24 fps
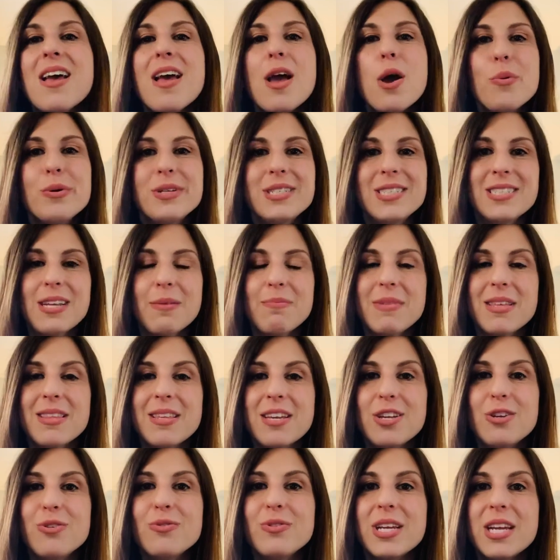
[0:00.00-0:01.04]
which is something
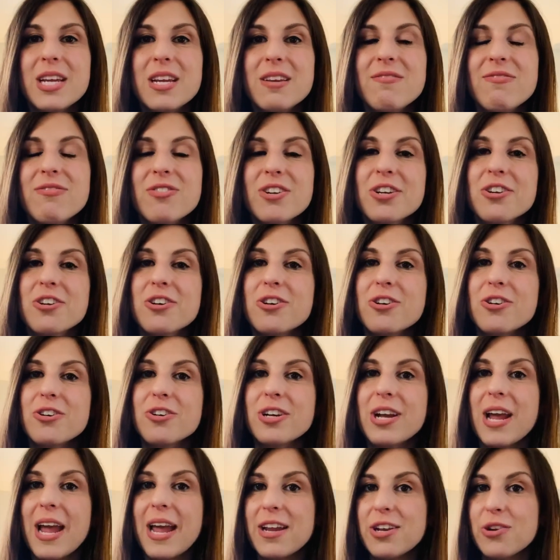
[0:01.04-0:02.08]
that you need for
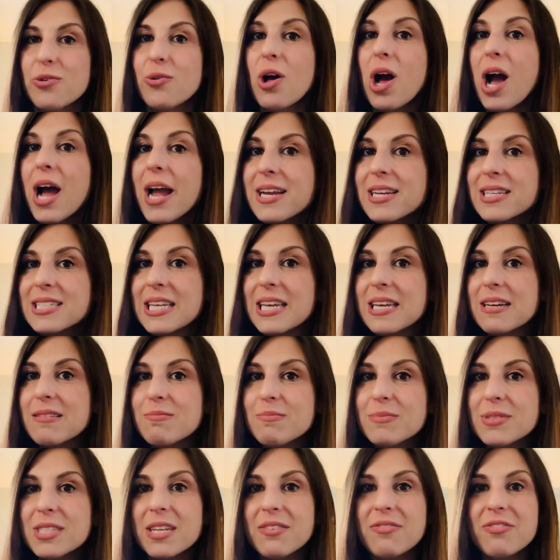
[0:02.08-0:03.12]
your annual eye
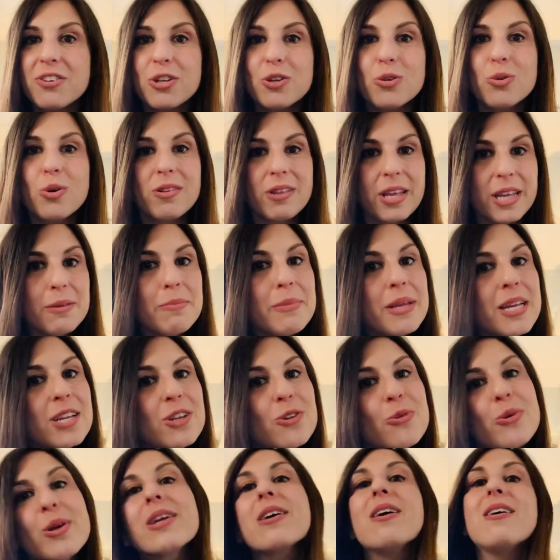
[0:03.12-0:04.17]
exams if you are like me and
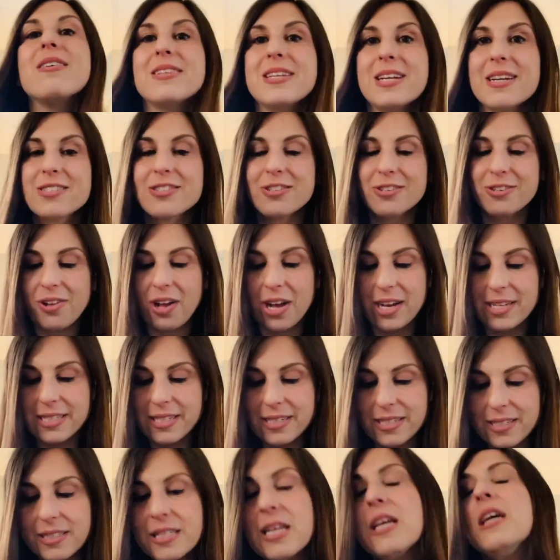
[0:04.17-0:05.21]
you wear contacts or
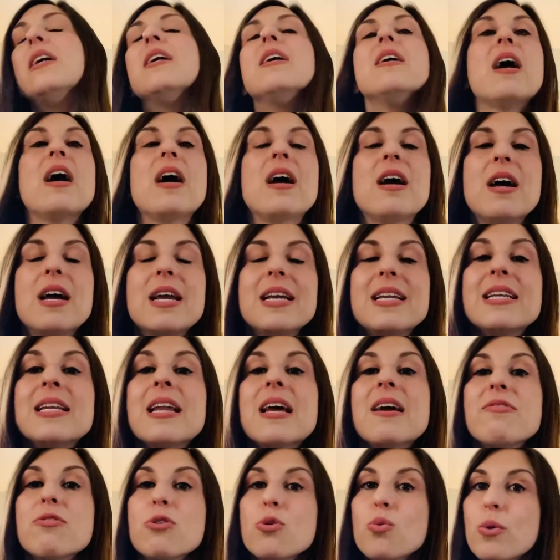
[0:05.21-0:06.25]
glasses. Uh, I
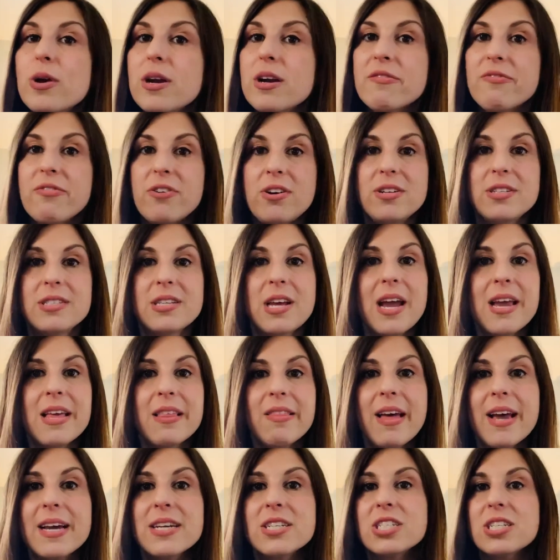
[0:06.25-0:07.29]
never wear false eye
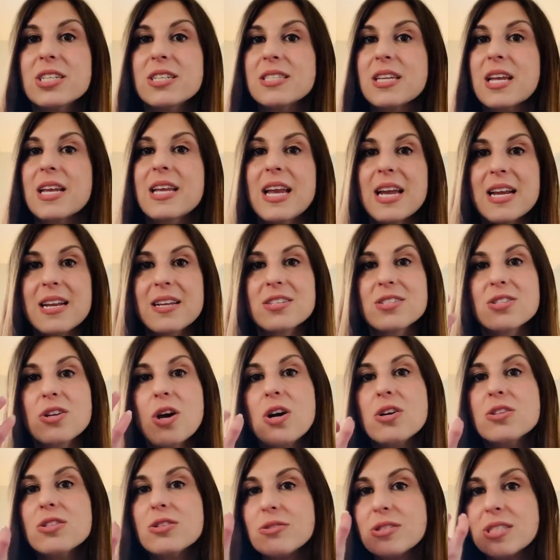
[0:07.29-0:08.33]
eyelashes. Again, it
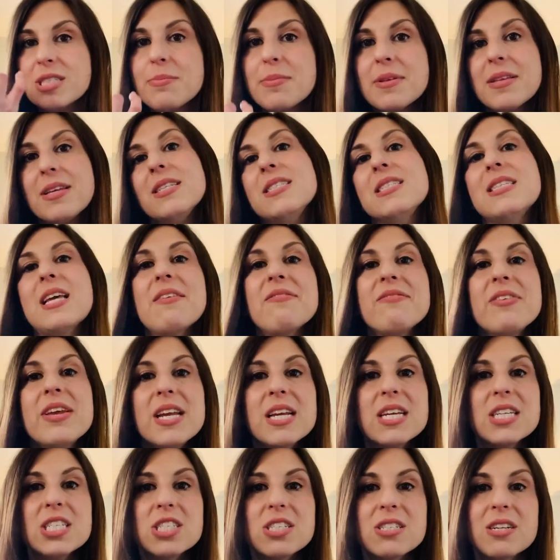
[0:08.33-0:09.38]
also stimulates that
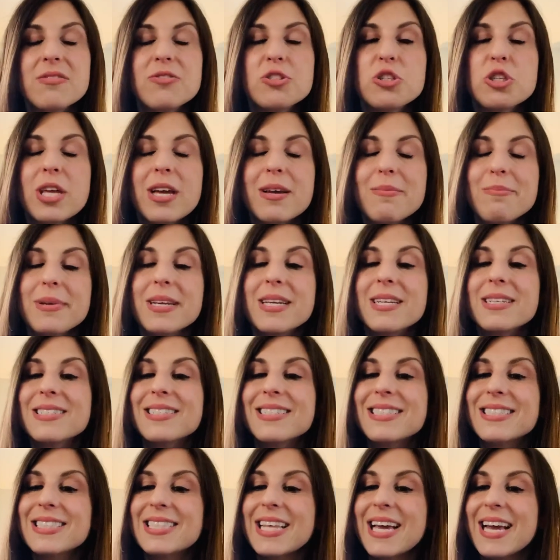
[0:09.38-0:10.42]
vagus nerve. So that means
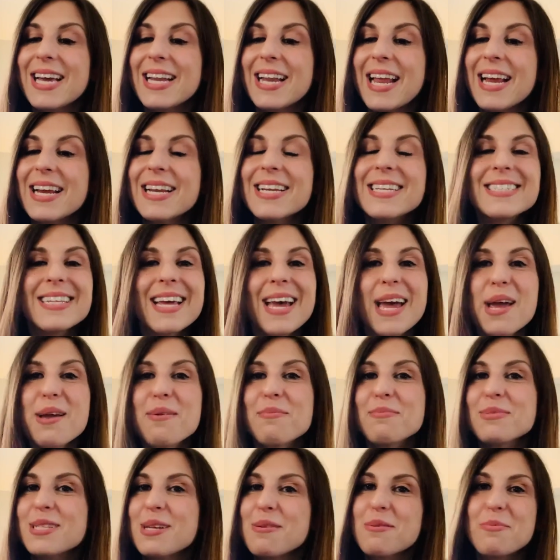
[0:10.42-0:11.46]
that
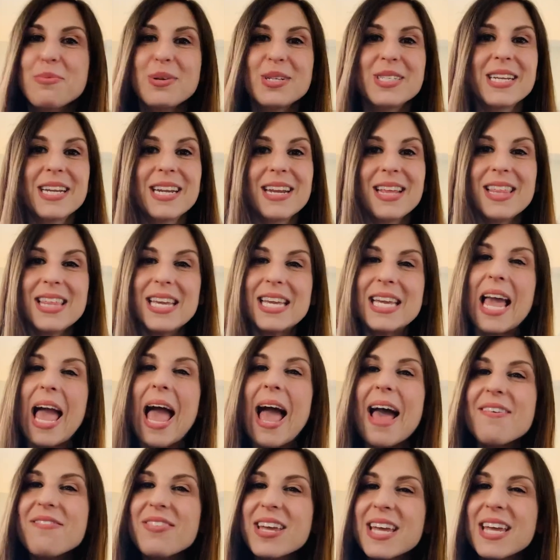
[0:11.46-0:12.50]
anytime someone puts anything
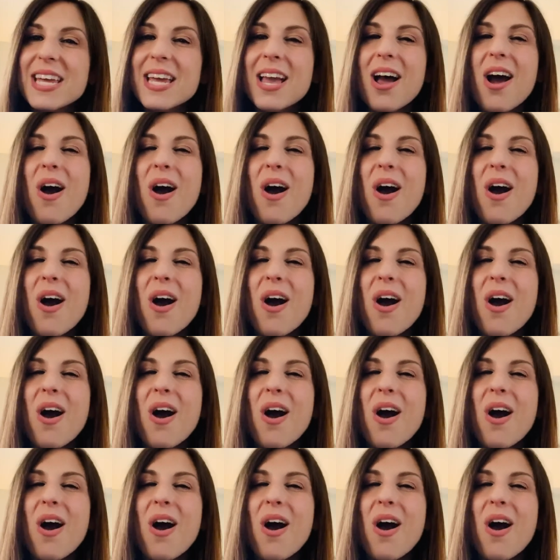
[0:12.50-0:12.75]
heavy